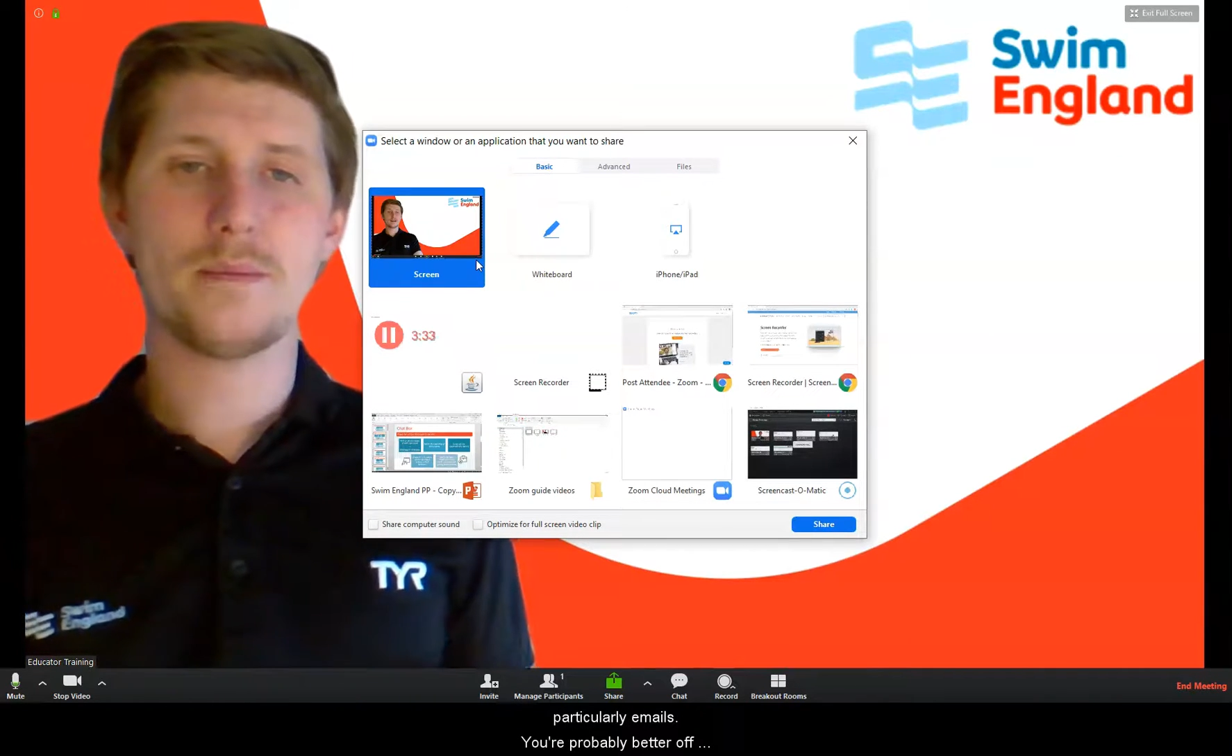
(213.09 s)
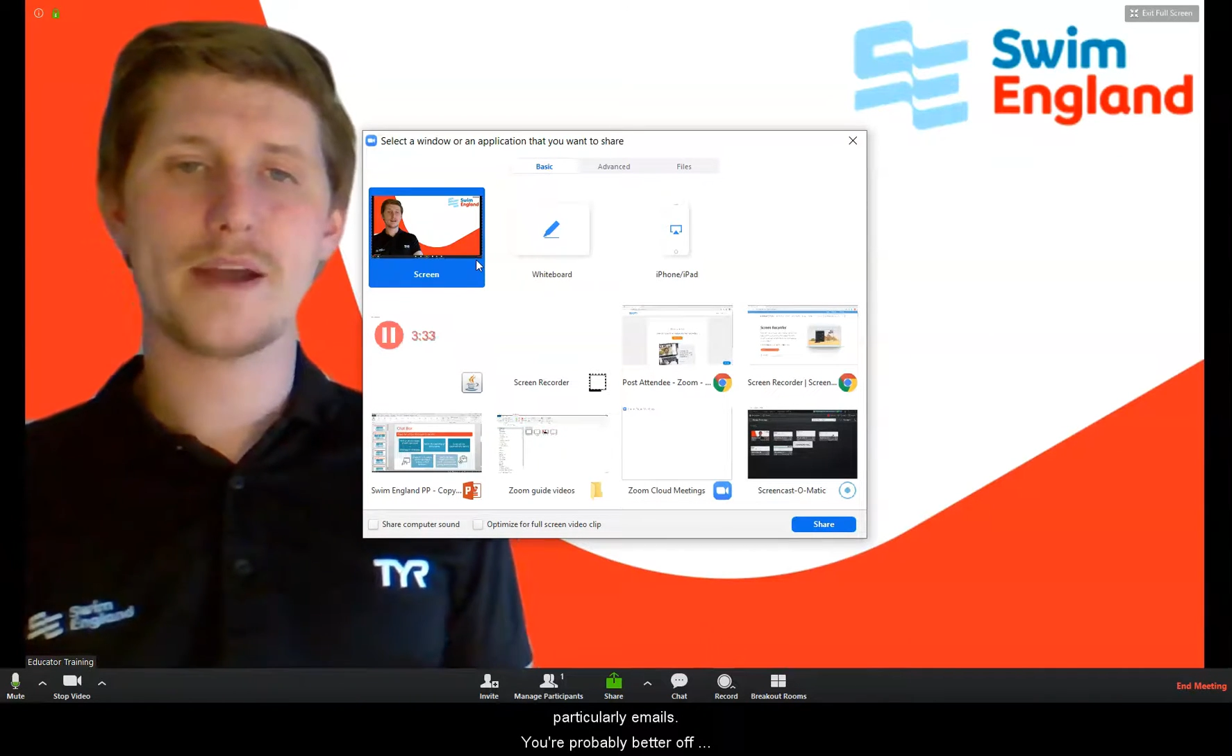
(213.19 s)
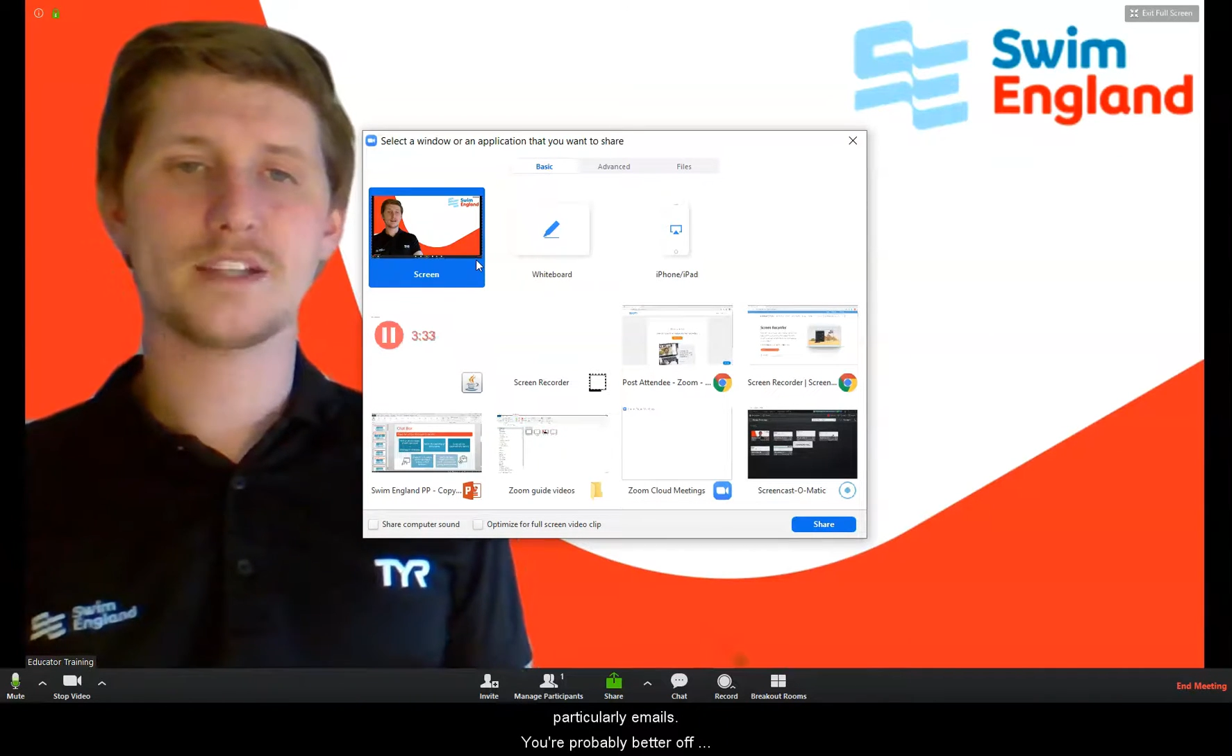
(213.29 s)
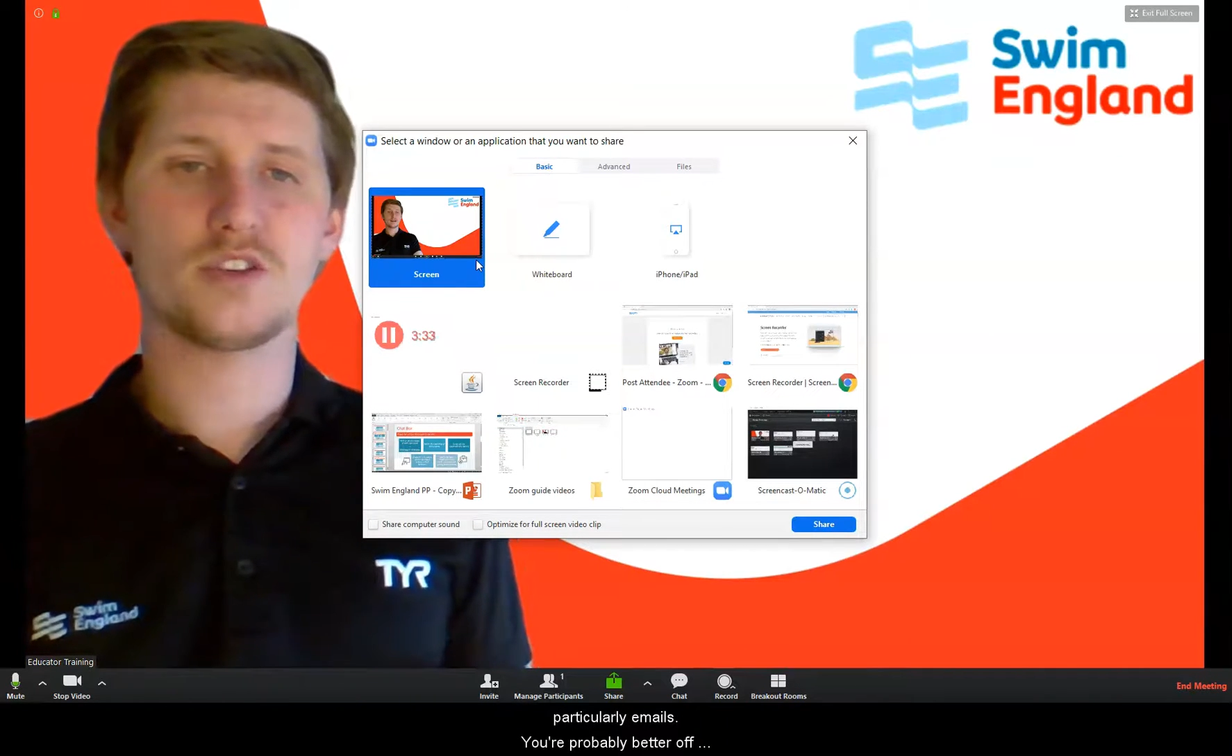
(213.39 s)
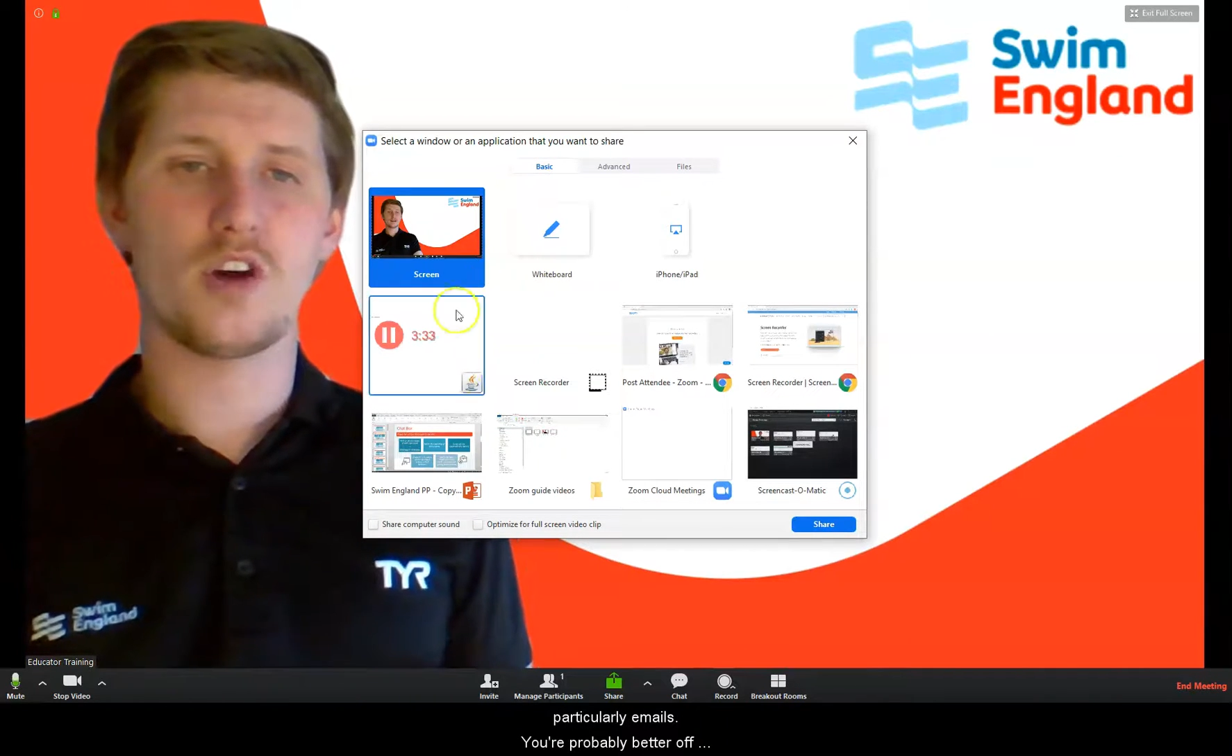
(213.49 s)

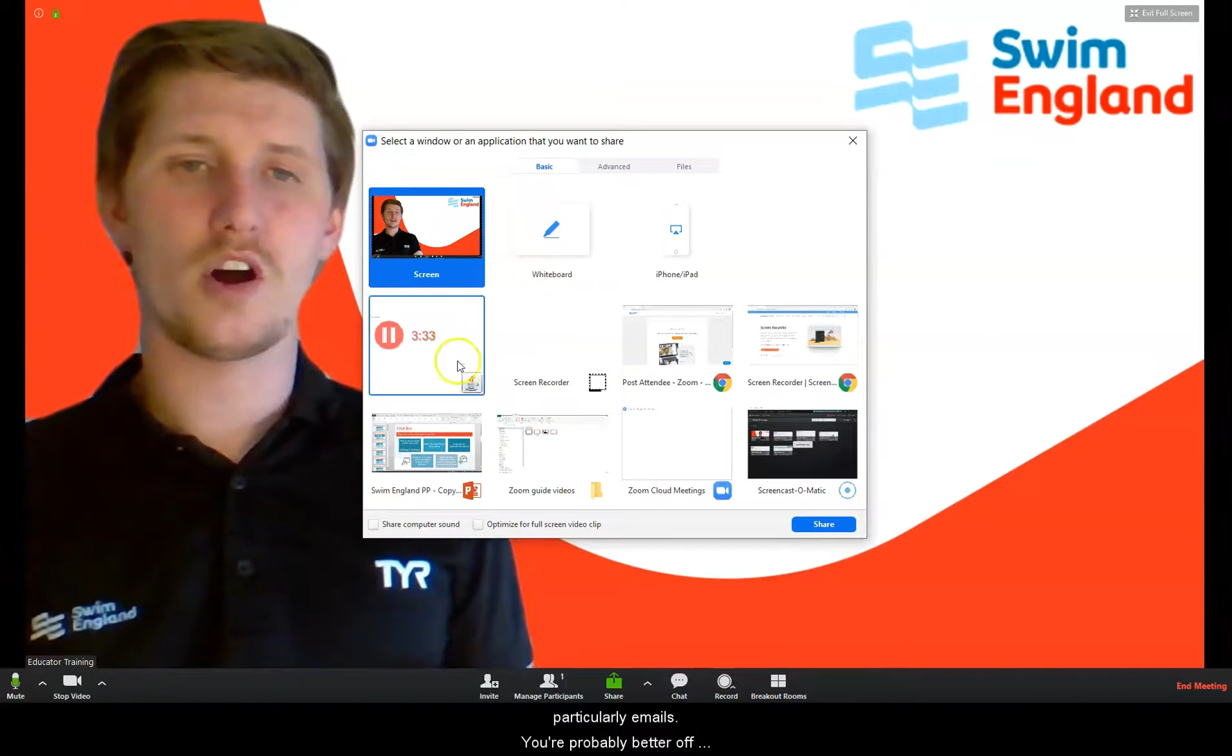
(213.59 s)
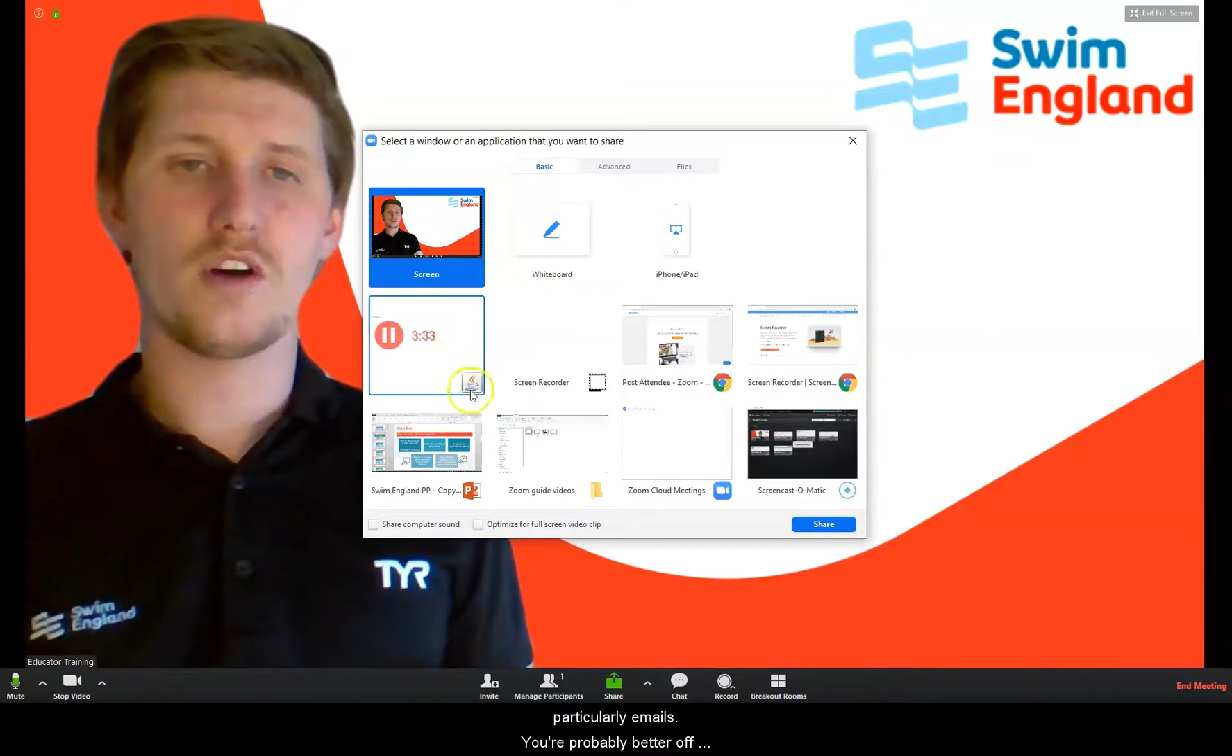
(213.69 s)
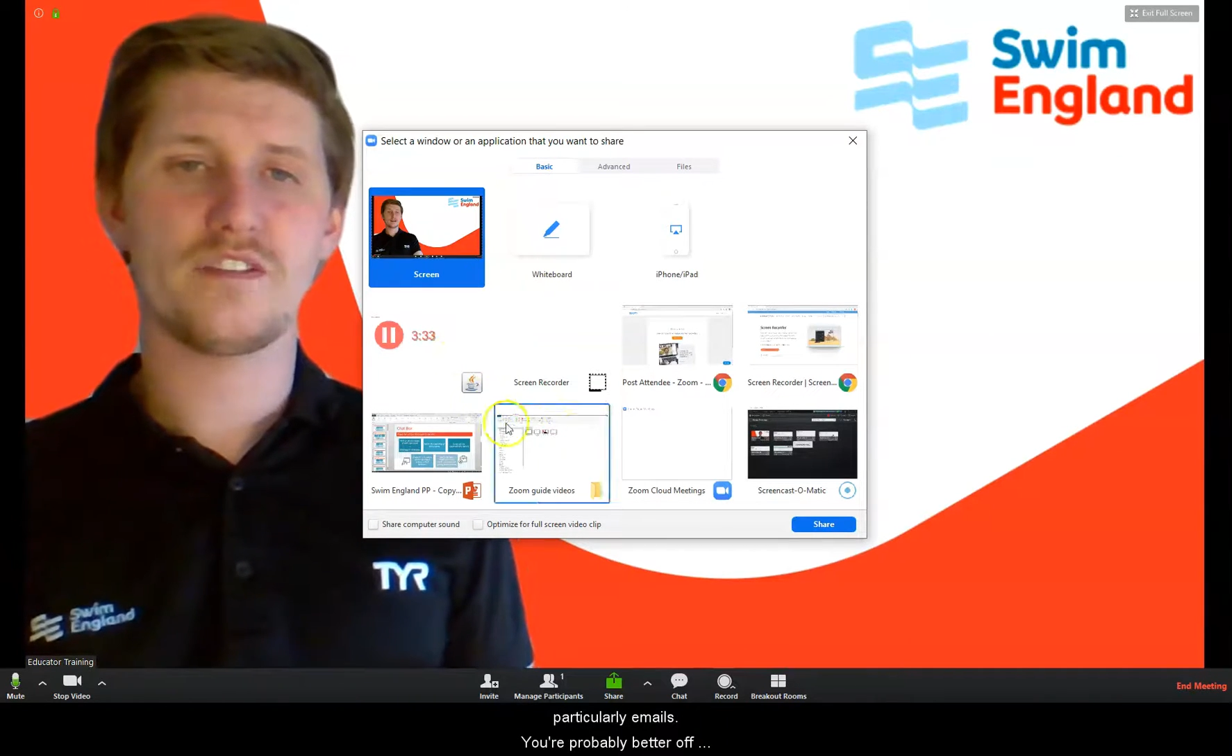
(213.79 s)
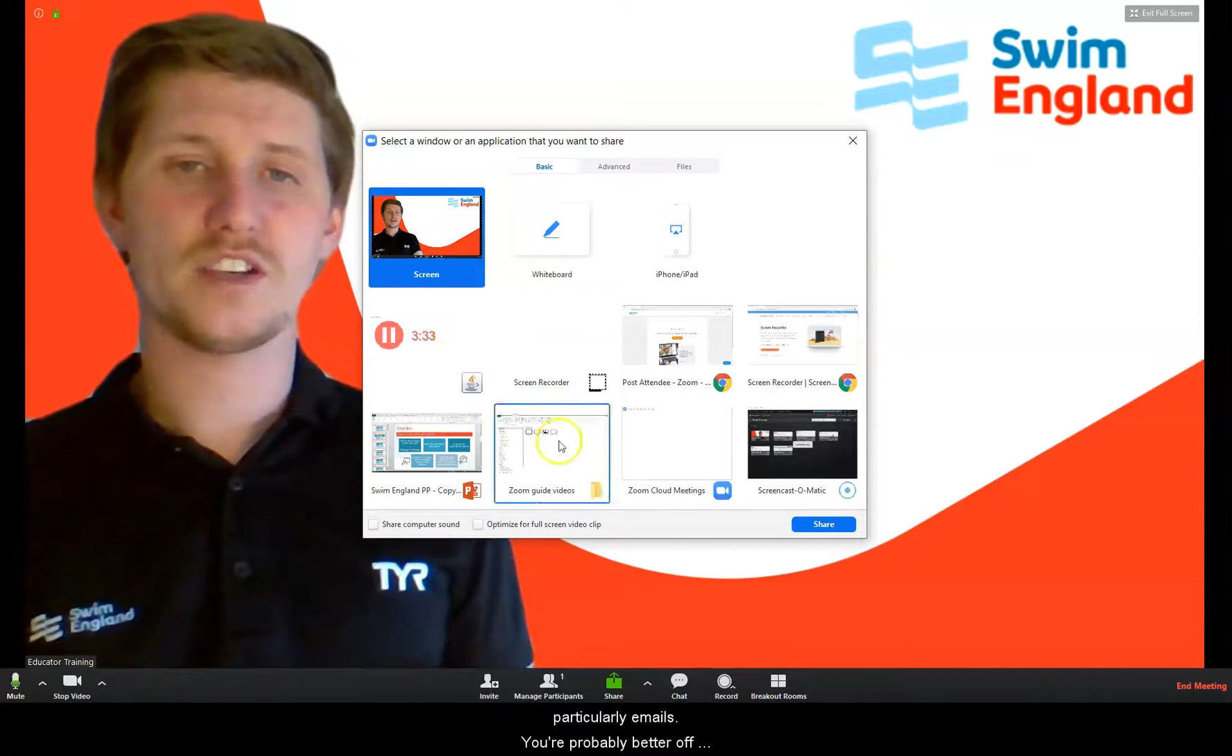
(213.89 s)
better off